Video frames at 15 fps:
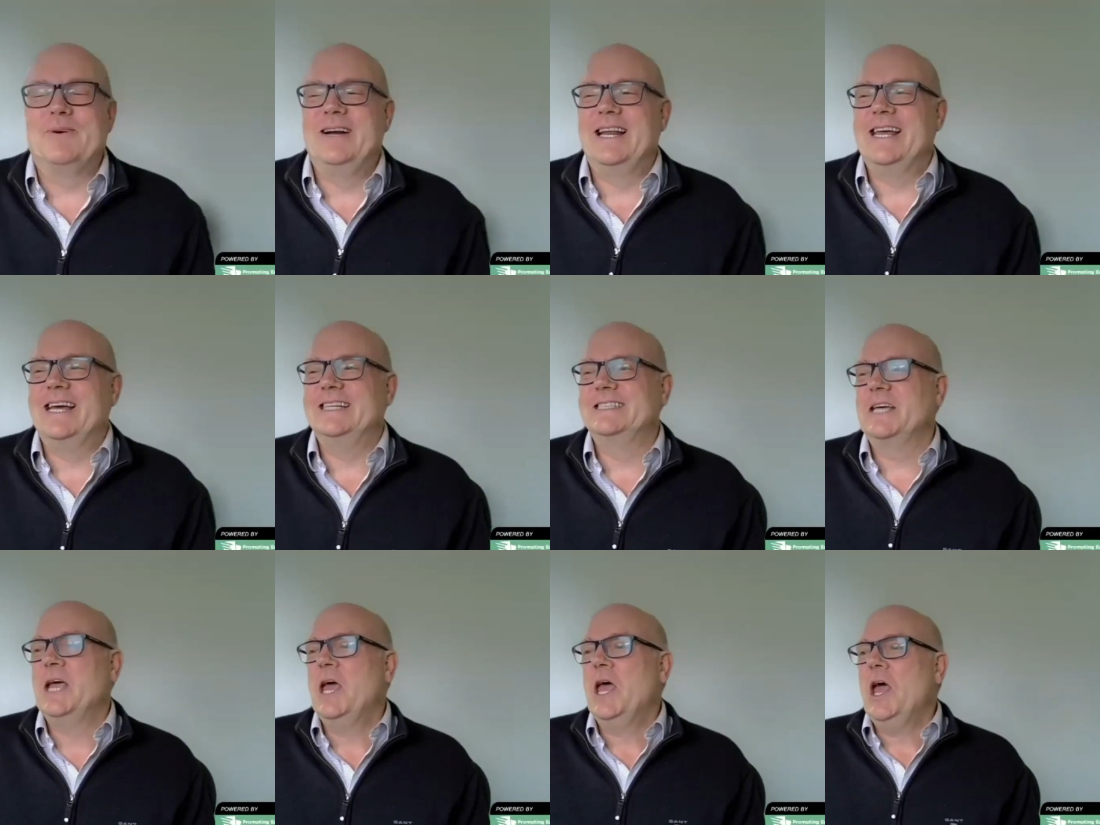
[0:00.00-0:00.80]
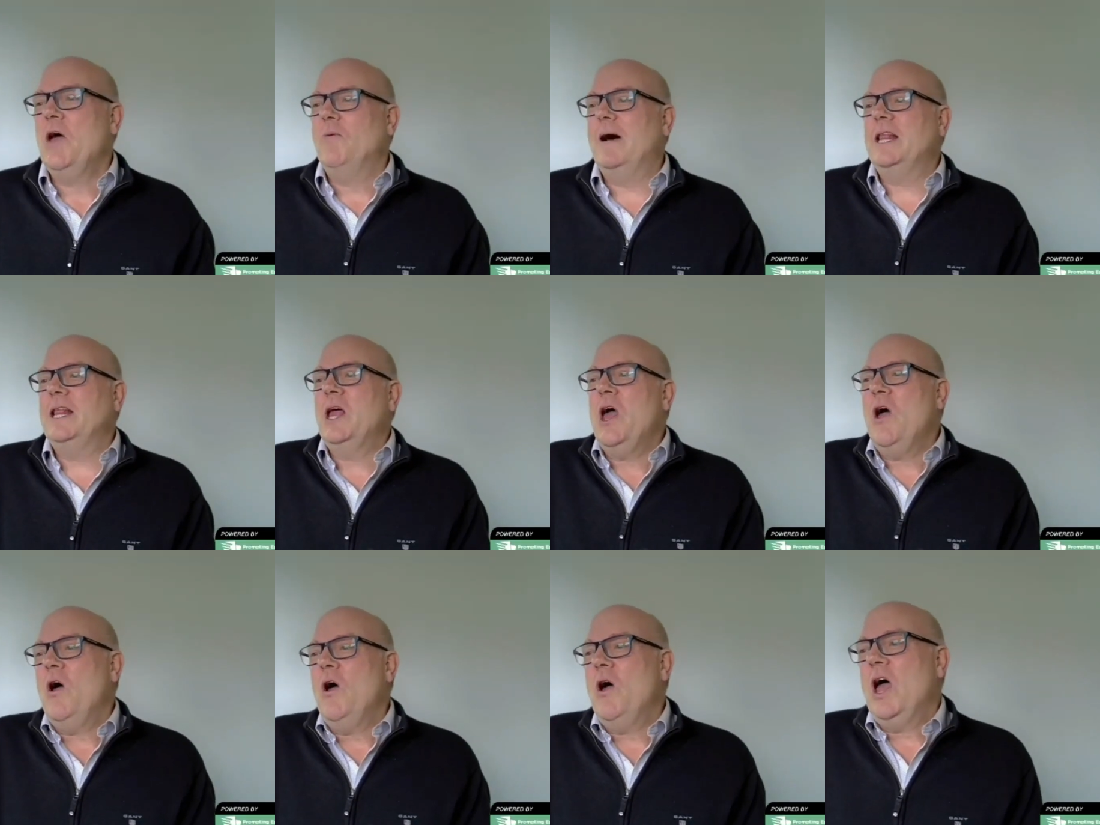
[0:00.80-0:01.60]
Brilliant. Well,
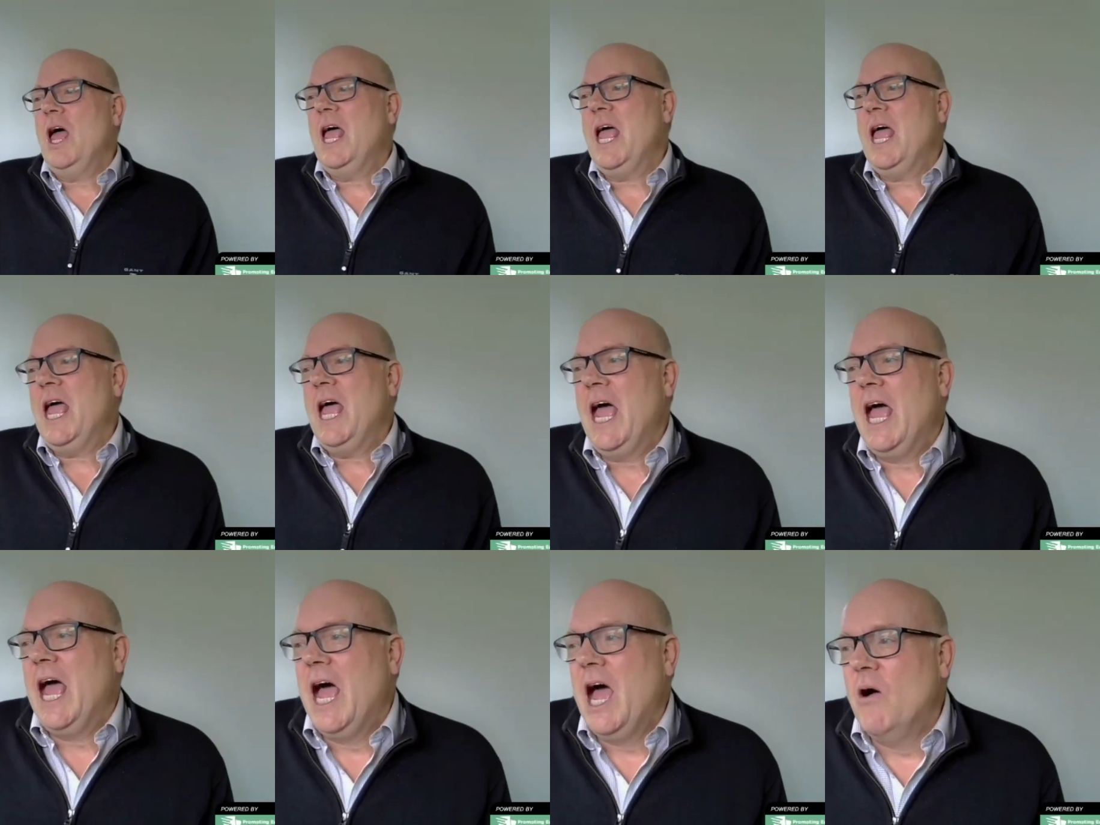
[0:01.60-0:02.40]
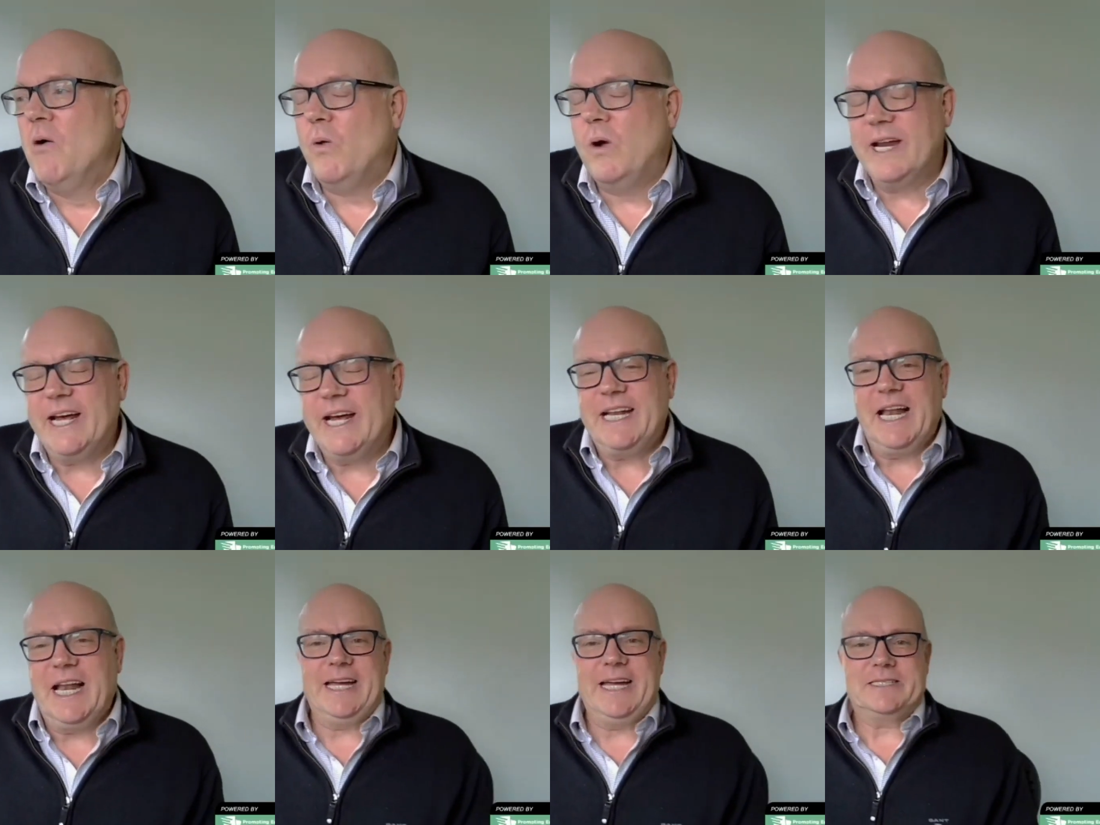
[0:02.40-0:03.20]
what
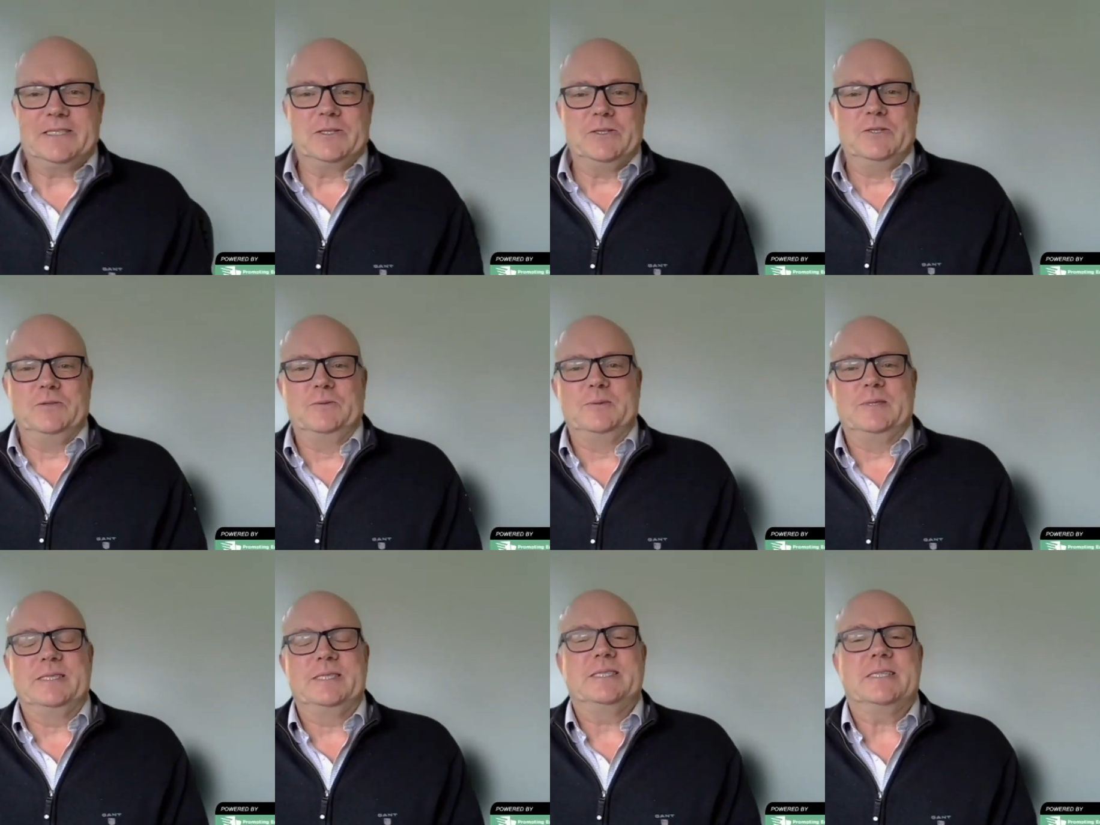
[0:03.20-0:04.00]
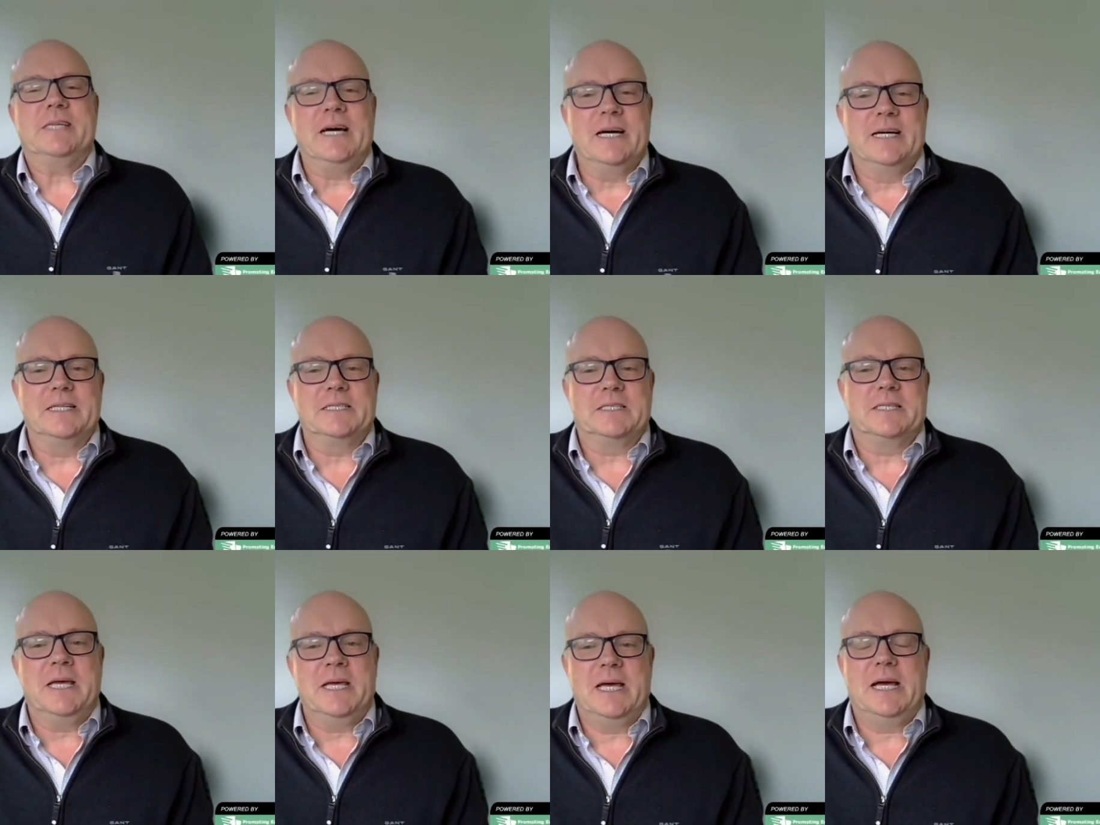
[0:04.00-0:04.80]
I'd like to
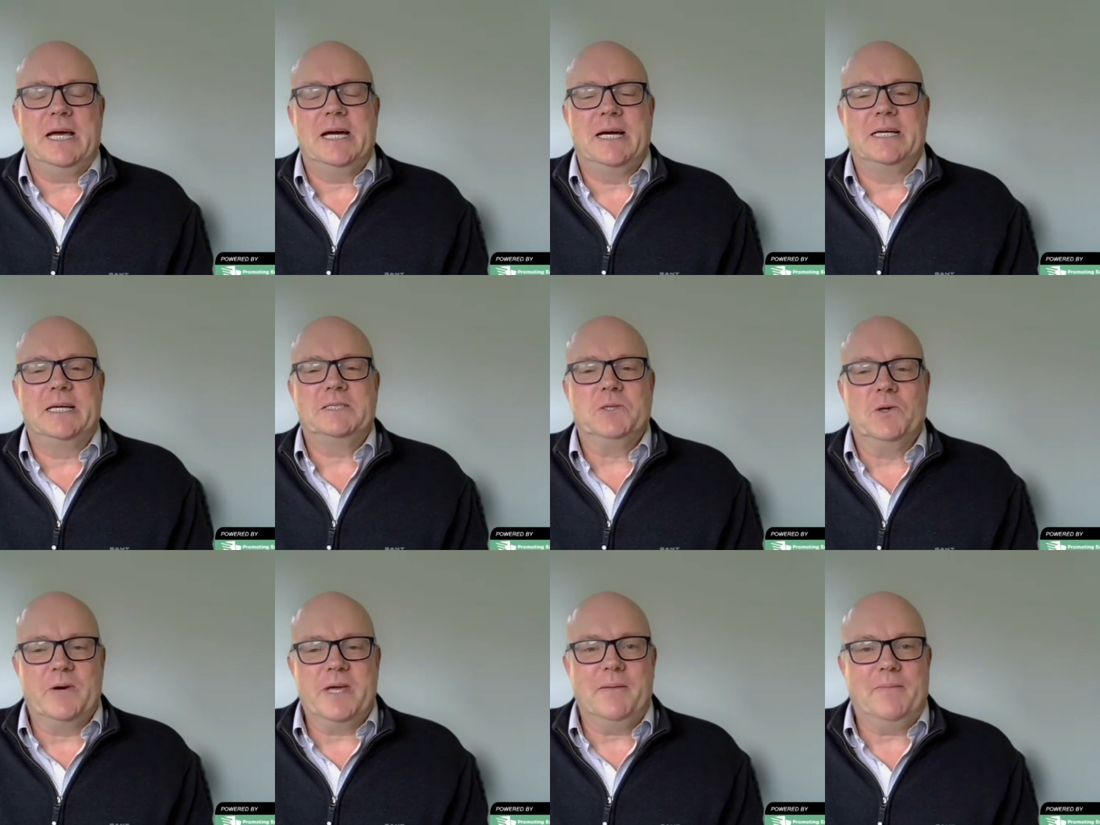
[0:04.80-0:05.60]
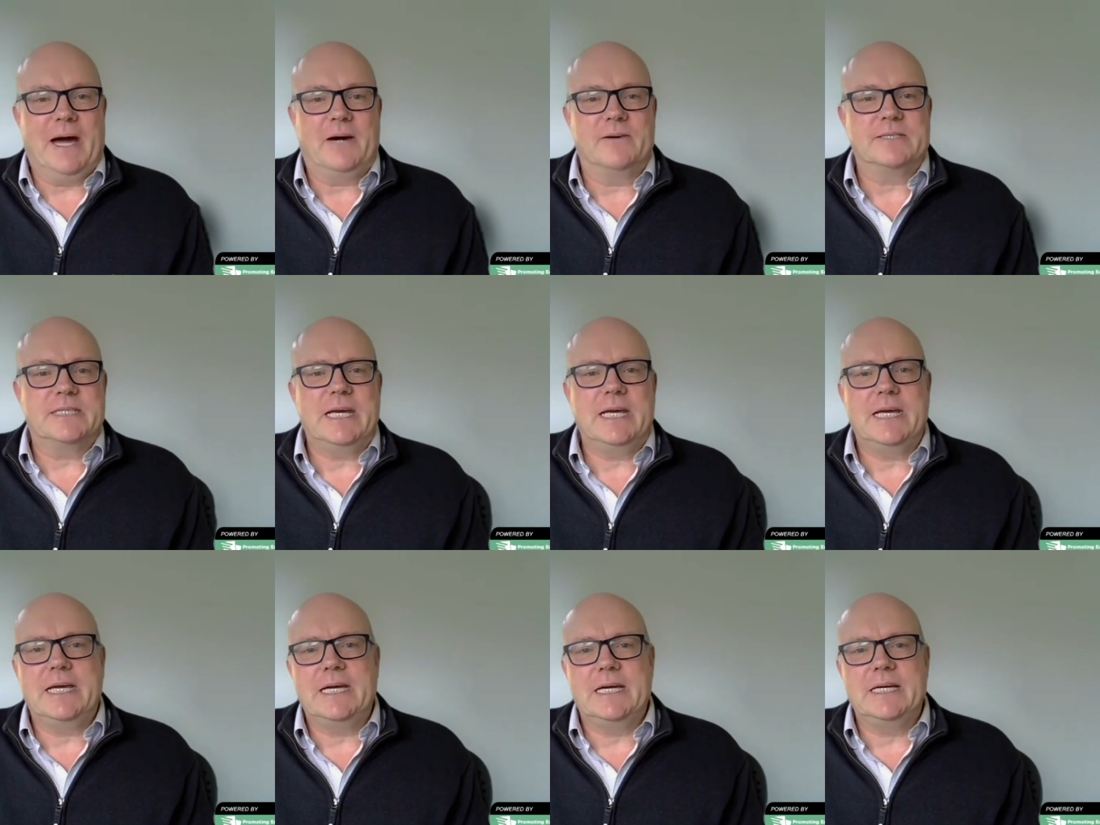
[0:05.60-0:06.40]
start talking about
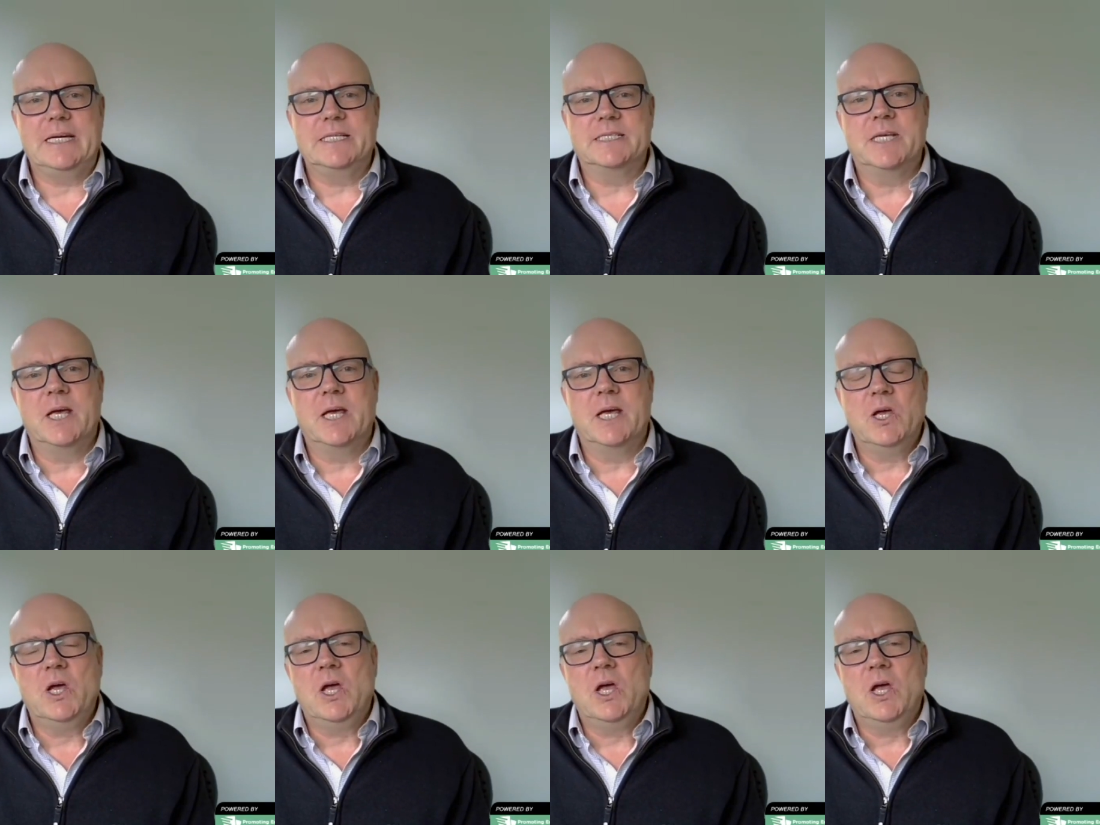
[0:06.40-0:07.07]
is